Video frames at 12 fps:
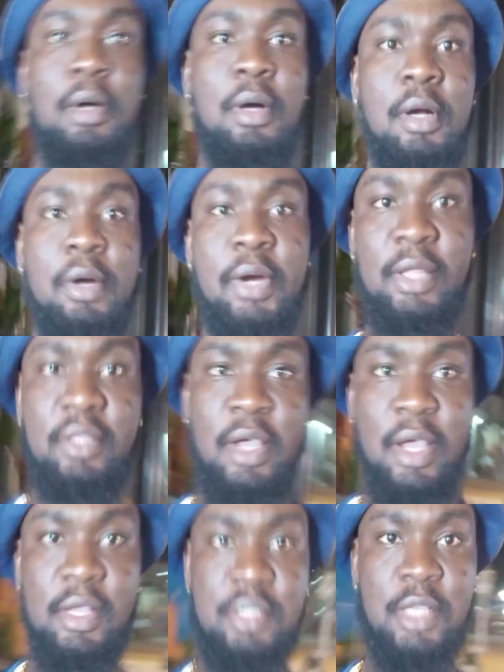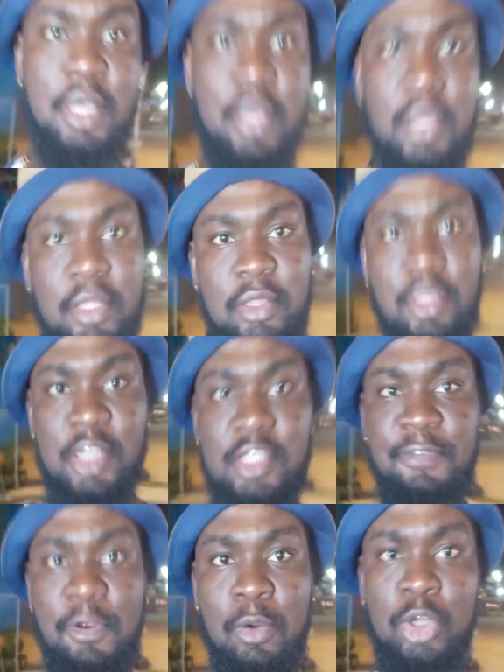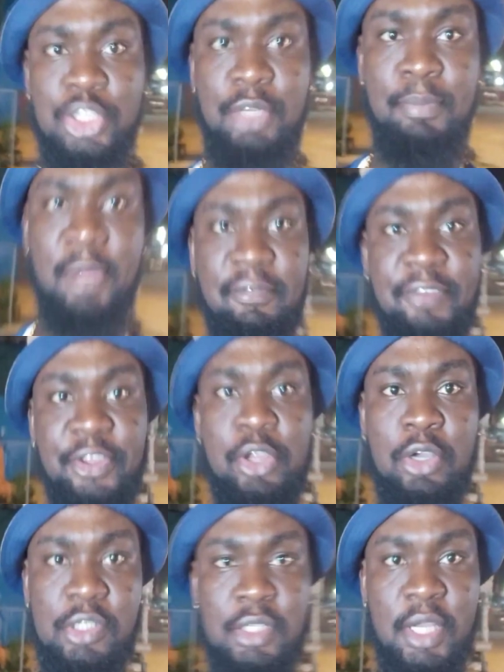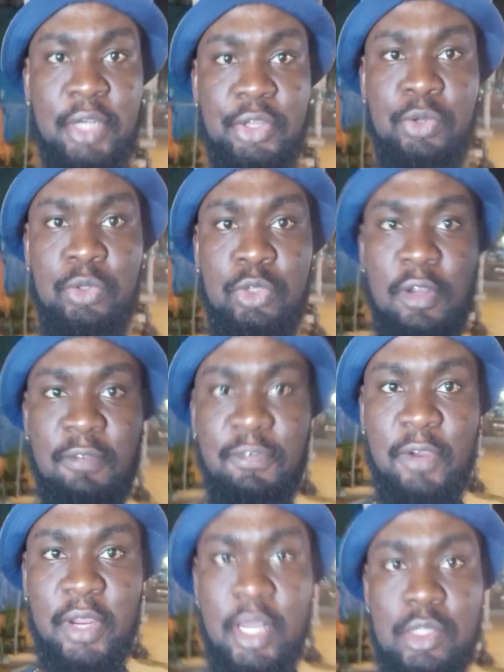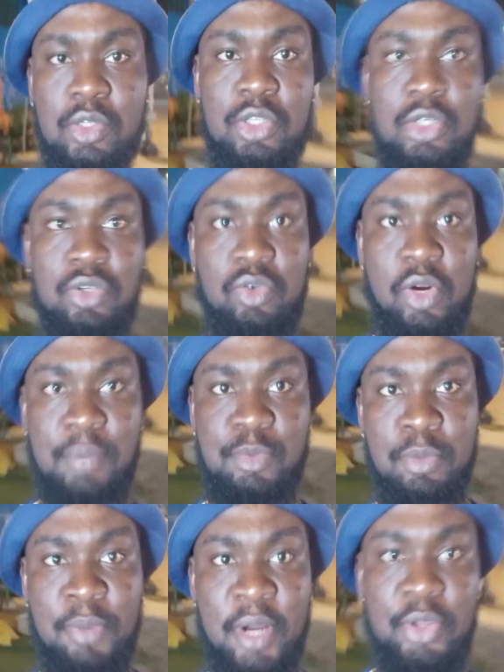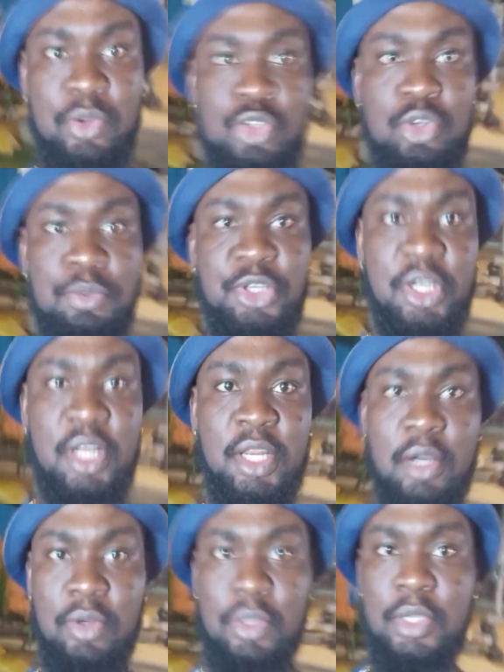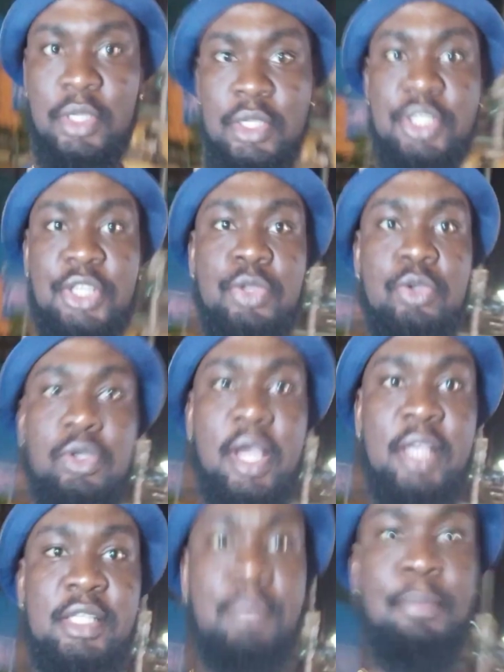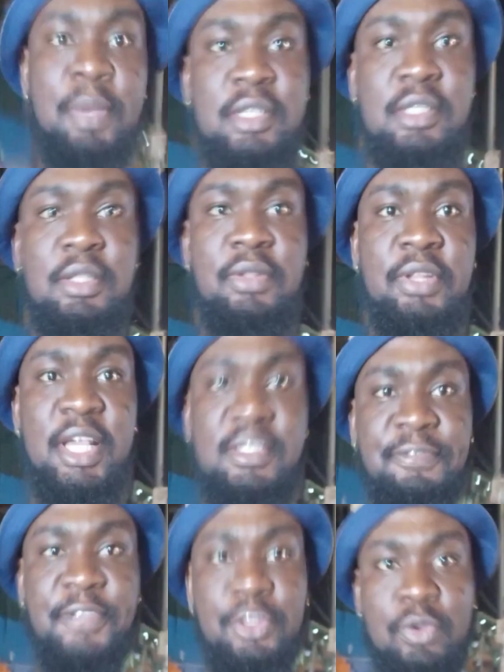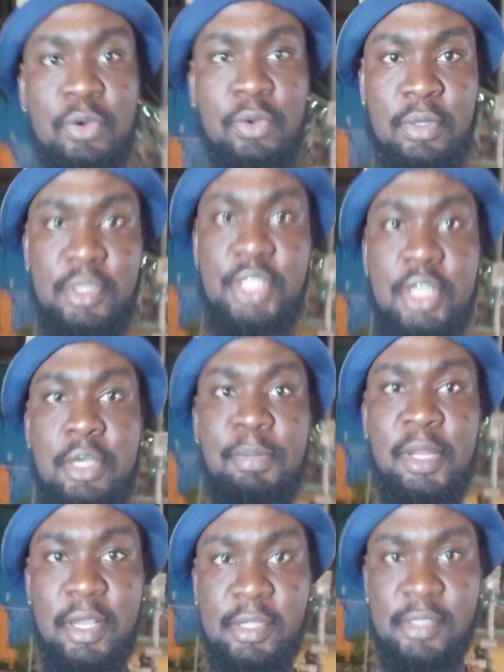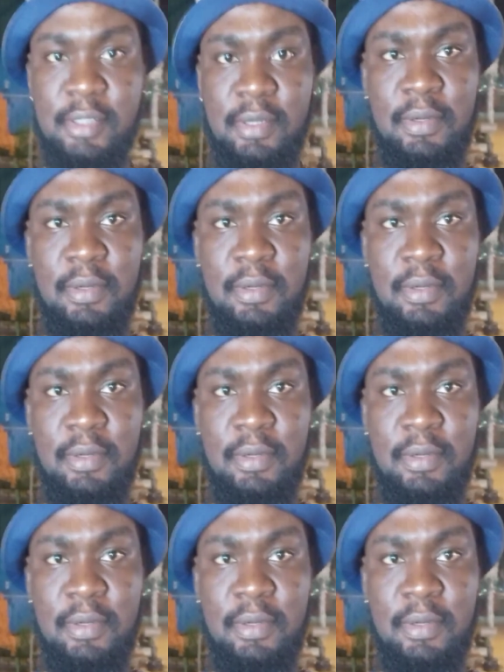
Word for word: alright guys uh, thanks for watching my videos and you don't forget to subscribe to my youtube channel see you guys in my next video stay blessed